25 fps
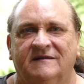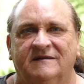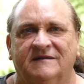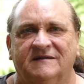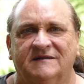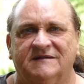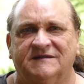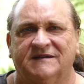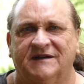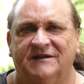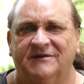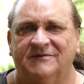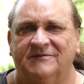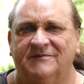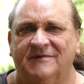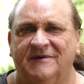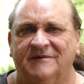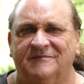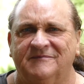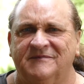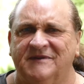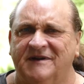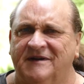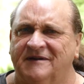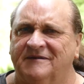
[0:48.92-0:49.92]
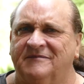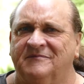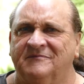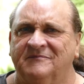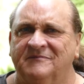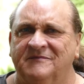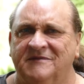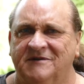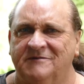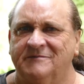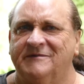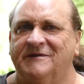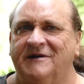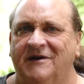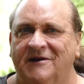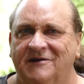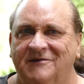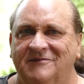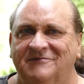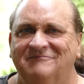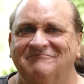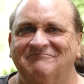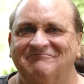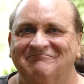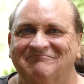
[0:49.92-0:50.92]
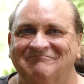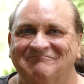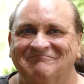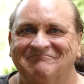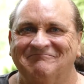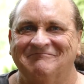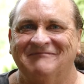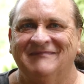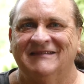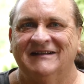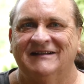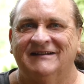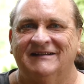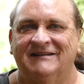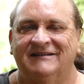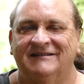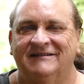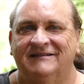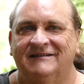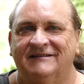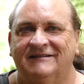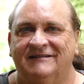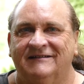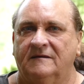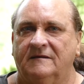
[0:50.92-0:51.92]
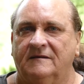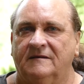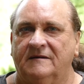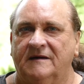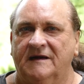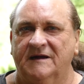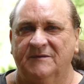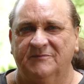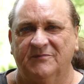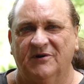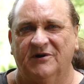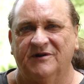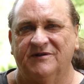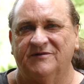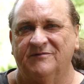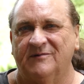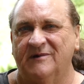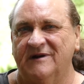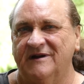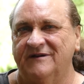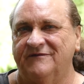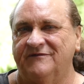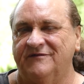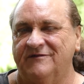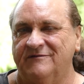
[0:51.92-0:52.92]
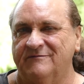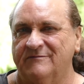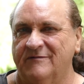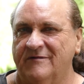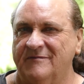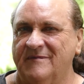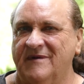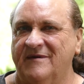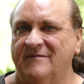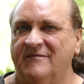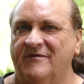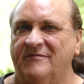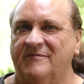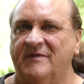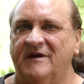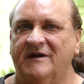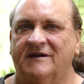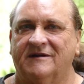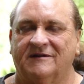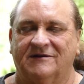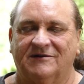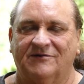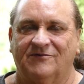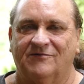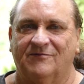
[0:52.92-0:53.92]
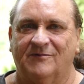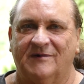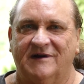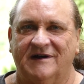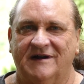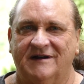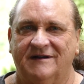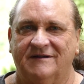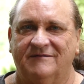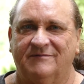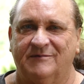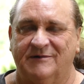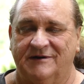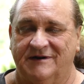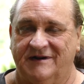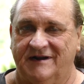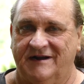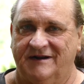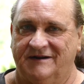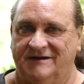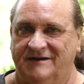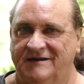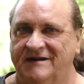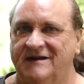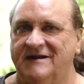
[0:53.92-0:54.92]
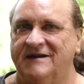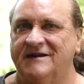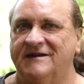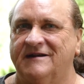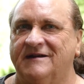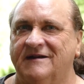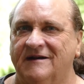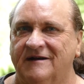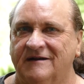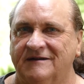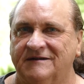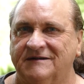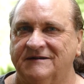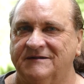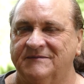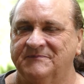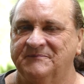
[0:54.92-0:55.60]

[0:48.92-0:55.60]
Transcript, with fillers: So um, yeah, here we go. And by the way, if you remember back a little way when I had a haircut.